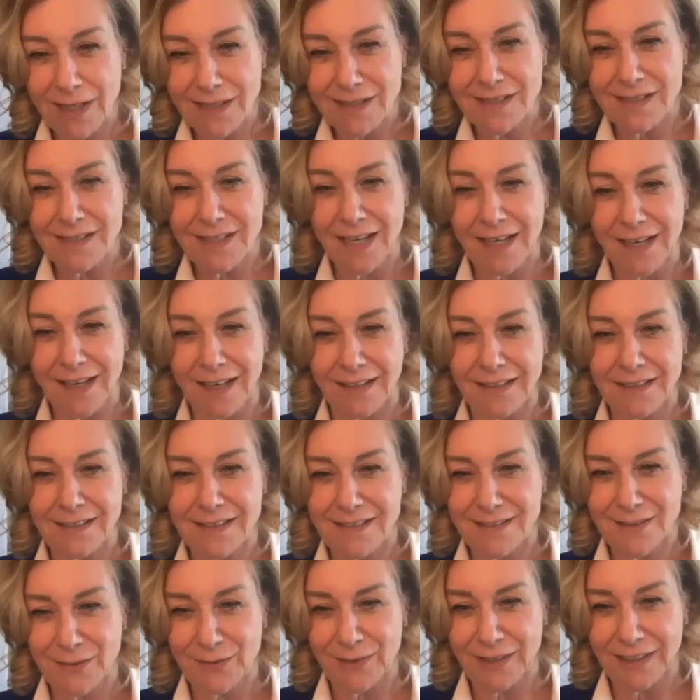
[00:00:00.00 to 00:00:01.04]

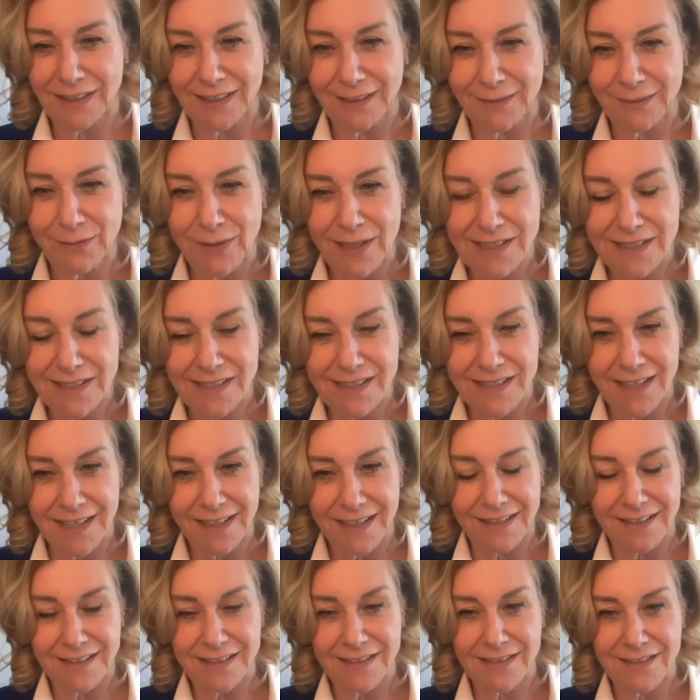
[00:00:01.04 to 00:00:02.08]
next really what's
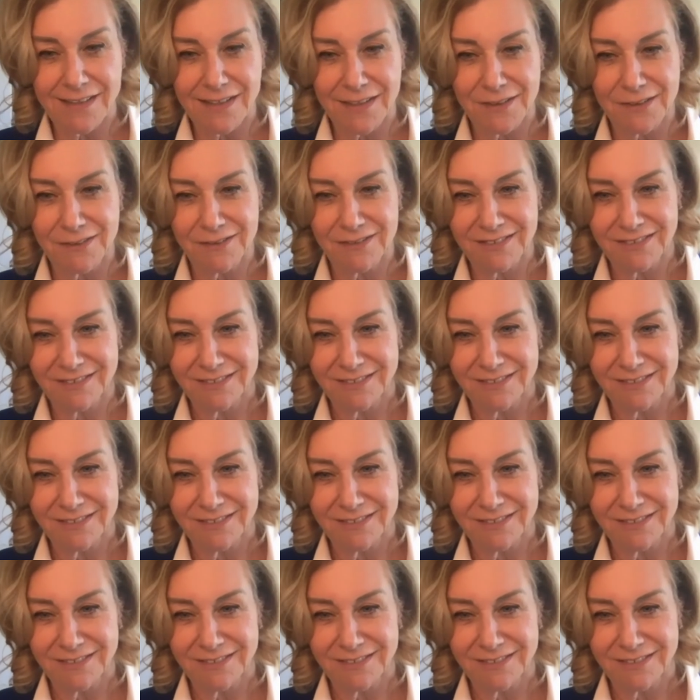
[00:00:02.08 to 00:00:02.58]
next and